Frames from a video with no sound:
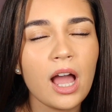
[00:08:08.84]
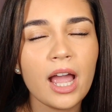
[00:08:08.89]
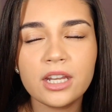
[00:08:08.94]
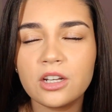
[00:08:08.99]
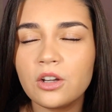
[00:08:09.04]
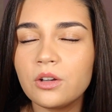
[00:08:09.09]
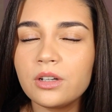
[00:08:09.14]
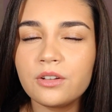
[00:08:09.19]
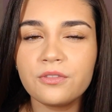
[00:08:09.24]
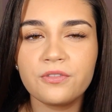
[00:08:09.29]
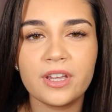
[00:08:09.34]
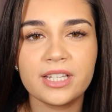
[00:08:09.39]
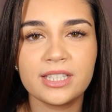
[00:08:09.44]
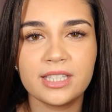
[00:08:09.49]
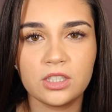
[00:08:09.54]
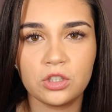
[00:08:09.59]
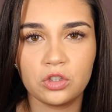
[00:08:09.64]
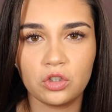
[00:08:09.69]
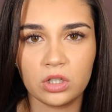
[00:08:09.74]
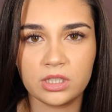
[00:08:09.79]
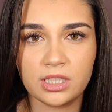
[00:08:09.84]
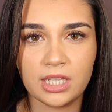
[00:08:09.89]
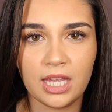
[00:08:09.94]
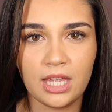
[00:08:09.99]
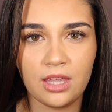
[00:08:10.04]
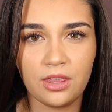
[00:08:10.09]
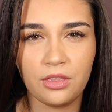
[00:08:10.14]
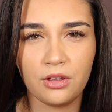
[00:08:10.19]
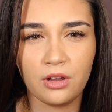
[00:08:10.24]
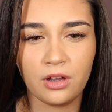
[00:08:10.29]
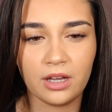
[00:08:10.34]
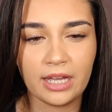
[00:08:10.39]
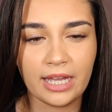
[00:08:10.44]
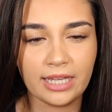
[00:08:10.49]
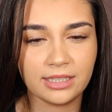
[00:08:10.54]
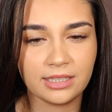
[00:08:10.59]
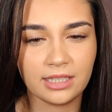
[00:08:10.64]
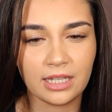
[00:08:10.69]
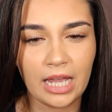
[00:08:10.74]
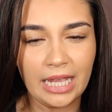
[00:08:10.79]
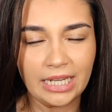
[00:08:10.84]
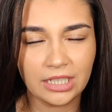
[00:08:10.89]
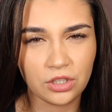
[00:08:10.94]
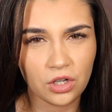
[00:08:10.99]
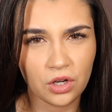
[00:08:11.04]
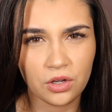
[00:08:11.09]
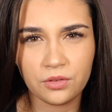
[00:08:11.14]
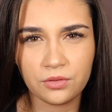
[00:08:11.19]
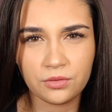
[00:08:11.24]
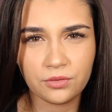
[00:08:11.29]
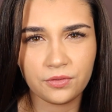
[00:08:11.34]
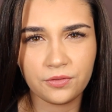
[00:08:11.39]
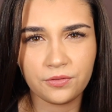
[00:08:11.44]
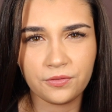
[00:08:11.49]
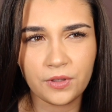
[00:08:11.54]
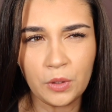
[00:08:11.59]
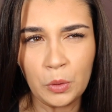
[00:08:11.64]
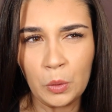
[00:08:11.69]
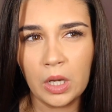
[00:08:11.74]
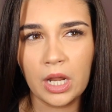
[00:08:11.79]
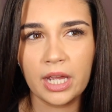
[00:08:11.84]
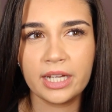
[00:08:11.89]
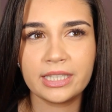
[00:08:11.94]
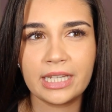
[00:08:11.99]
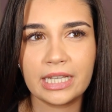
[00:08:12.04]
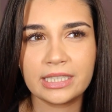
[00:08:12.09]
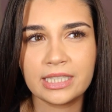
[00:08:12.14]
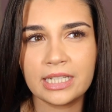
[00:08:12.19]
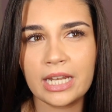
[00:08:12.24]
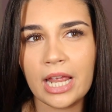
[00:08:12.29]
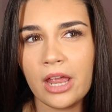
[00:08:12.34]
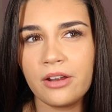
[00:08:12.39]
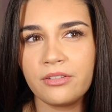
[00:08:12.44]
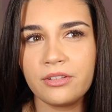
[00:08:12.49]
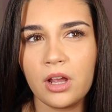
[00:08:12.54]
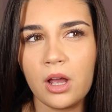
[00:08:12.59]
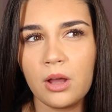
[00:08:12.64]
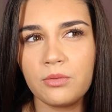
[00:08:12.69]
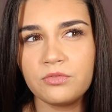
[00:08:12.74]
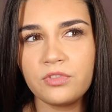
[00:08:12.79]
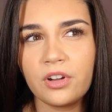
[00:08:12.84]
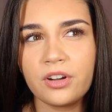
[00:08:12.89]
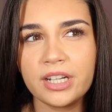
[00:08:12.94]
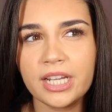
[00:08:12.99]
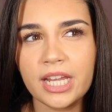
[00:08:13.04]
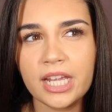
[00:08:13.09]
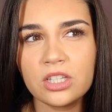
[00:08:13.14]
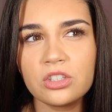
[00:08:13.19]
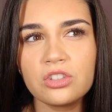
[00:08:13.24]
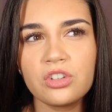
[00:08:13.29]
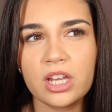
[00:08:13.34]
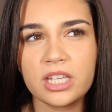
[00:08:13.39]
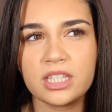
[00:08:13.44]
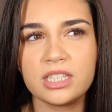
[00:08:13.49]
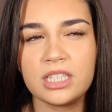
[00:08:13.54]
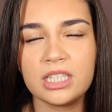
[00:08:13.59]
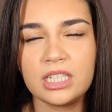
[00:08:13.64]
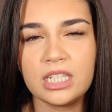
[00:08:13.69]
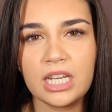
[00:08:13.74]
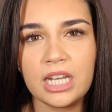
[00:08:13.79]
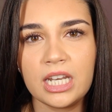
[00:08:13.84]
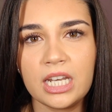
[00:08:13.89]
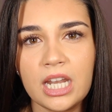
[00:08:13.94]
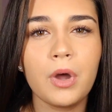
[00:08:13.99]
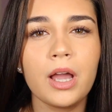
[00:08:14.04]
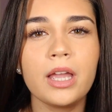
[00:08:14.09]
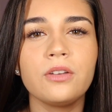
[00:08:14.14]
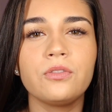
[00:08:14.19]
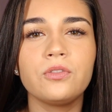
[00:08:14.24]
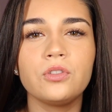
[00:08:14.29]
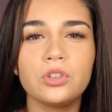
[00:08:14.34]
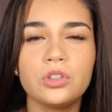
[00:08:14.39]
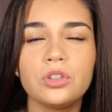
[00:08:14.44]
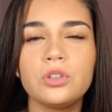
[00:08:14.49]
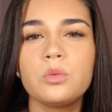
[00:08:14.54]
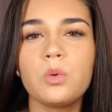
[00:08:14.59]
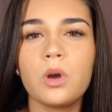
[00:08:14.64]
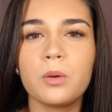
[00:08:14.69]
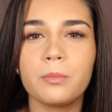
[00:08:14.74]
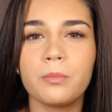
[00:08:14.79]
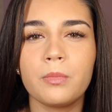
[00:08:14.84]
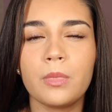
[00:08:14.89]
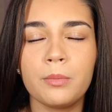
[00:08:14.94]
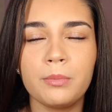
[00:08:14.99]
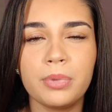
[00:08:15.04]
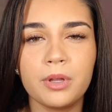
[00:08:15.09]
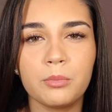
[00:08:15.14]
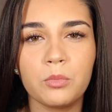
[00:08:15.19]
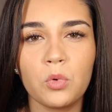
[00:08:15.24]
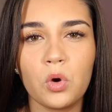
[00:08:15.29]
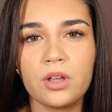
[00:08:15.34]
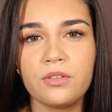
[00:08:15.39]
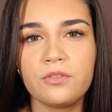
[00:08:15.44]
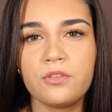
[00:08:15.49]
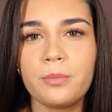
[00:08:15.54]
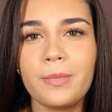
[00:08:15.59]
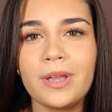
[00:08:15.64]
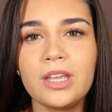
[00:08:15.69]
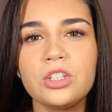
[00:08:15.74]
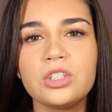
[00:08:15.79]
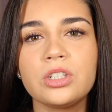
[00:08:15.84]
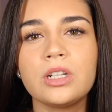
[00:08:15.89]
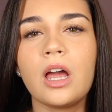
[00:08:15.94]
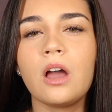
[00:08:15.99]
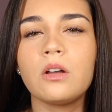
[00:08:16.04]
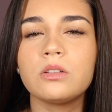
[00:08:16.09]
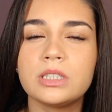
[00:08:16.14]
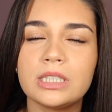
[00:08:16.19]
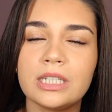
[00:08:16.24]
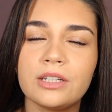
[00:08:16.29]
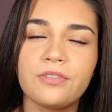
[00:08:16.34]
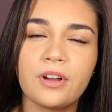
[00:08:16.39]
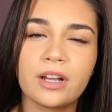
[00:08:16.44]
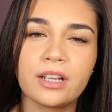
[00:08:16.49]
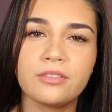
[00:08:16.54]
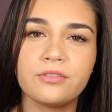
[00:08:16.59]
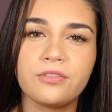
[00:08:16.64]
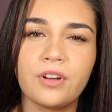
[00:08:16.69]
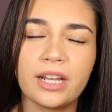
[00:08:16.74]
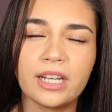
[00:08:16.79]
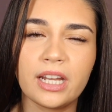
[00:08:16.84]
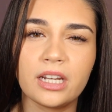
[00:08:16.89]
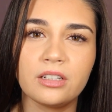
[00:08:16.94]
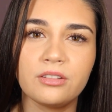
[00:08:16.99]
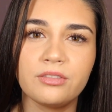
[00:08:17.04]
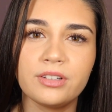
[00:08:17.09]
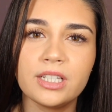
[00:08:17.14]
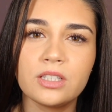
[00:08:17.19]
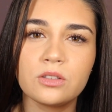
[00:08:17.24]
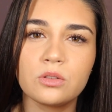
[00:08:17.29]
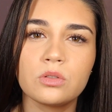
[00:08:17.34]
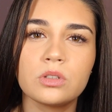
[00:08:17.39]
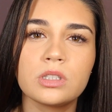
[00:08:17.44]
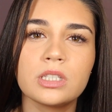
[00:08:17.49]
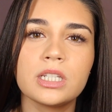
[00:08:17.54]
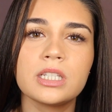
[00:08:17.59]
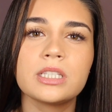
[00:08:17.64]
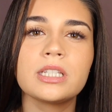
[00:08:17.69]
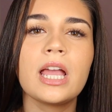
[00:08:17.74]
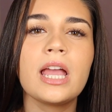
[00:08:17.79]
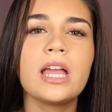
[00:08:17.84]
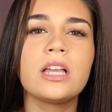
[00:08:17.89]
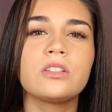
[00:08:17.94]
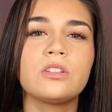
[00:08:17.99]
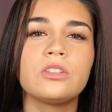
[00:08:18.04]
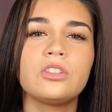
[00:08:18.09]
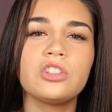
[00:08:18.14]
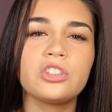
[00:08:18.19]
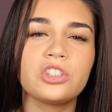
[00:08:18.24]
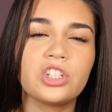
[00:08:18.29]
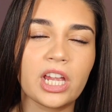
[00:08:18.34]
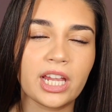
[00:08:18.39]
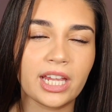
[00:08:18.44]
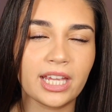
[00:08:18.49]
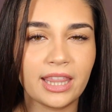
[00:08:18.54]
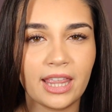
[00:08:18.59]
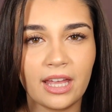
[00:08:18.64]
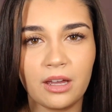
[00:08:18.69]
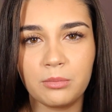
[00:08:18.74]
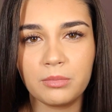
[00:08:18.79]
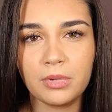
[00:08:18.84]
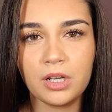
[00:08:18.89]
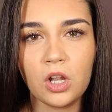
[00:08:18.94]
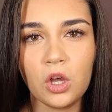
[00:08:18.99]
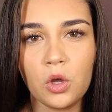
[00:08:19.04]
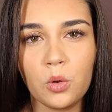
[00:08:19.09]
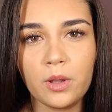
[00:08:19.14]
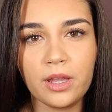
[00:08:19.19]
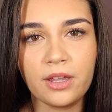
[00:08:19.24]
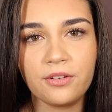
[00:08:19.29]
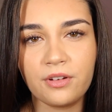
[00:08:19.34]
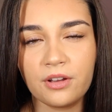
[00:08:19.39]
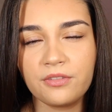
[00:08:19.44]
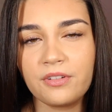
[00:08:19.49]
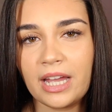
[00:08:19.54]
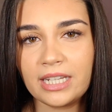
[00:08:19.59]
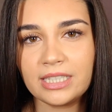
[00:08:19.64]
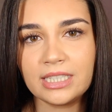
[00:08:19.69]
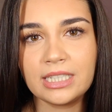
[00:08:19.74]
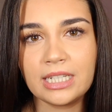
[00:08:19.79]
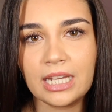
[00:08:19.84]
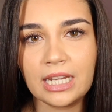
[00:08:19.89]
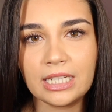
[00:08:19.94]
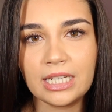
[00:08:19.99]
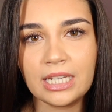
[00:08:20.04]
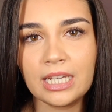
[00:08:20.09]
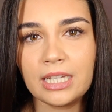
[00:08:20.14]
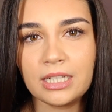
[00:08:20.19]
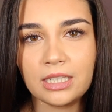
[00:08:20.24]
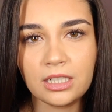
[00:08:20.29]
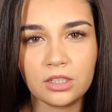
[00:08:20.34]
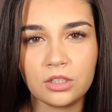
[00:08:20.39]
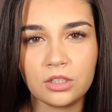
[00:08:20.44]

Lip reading: I don't invest in stocks either, as I don't feel like that's an area I'm very interested in, but if you do want a bit more information, I'll see if I can find any resources, so just check it down below if I've added any in the